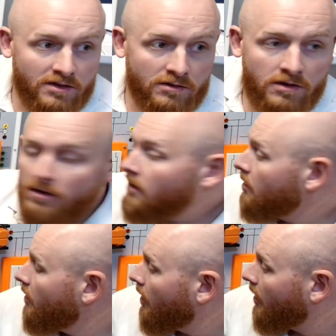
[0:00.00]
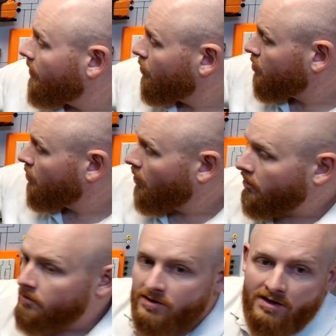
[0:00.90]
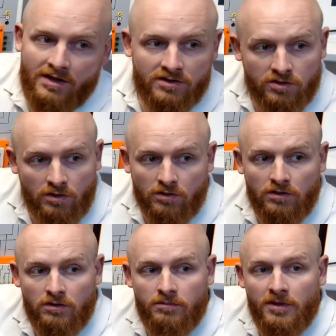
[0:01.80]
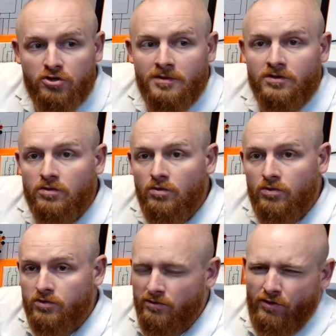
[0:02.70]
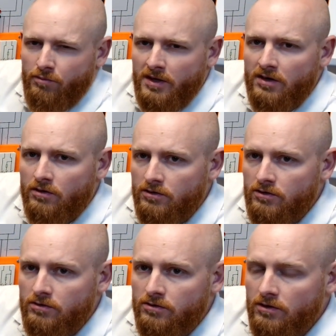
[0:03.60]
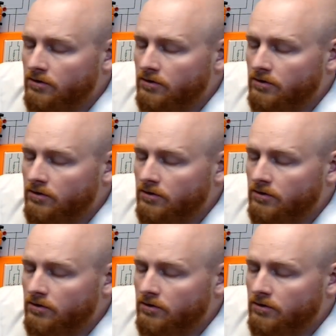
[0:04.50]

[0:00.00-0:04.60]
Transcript: here, which work with the internal measurement tools, your voltmeter, your